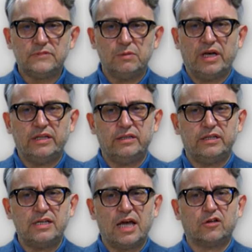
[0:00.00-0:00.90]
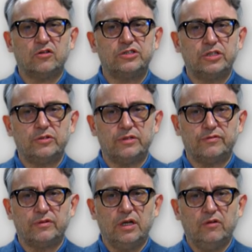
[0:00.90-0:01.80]
but they're not constitutive
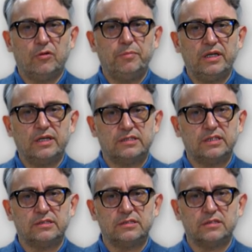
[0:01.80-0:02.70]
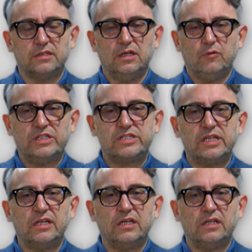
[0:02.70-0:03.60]
for being a citizen. We're
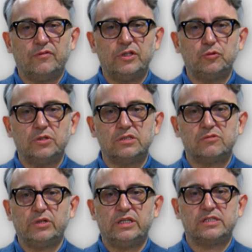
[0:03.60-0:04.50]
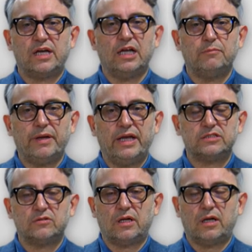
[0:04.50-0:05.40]
still individuals. We decide
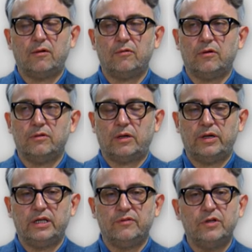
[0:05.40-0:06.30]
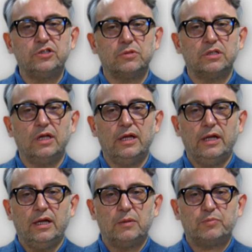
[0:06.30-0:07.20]
based on our, on our individual
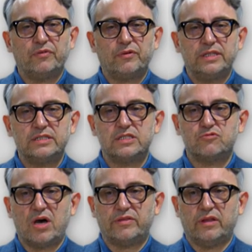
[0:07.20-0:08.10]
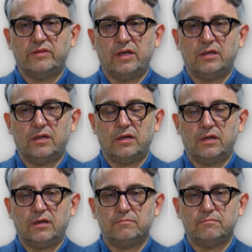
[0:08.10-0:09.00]
preferences rather than
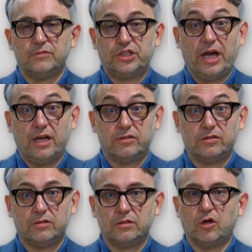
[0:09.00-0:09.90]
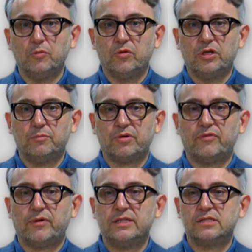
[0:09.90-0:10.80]
um, shared uh, community
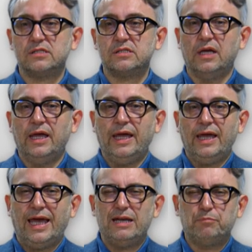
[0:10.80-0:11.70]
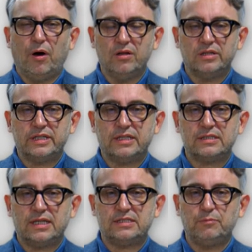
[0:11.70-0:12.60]
preferences. And politics
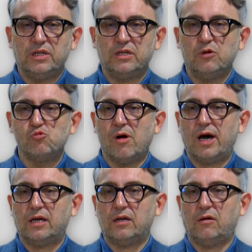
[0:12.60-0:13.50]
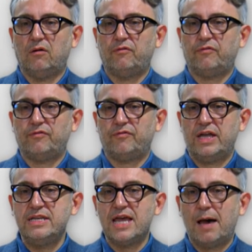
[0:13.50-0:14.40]
is merely one of
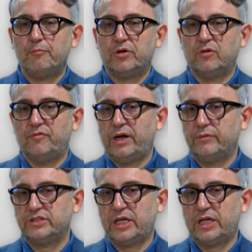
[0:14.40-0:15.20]
a number of various